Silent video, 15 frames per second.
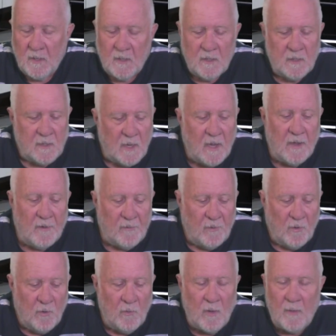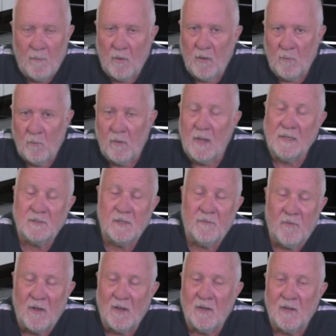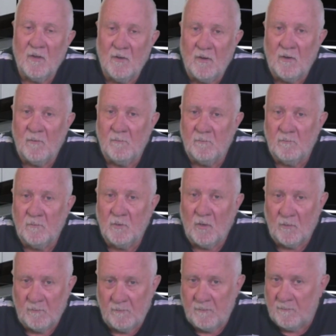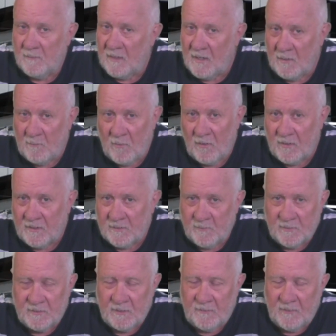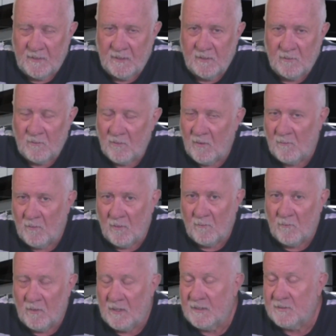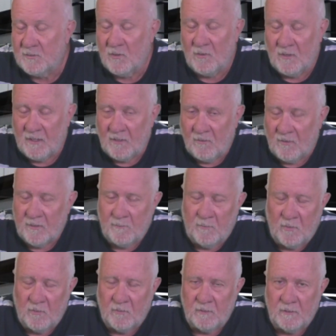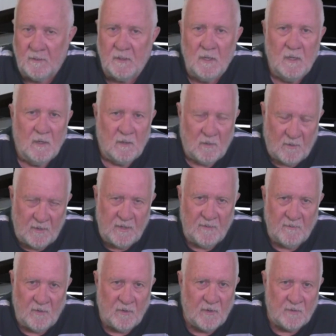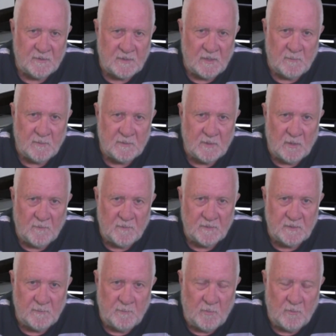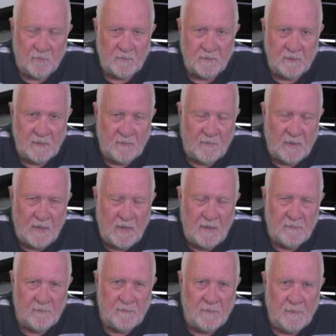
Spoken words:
Now, who am I? Well, actually, frankly, I'm not anybody specific, or I'm not really, certainly not important. I don't see myself as important and never have.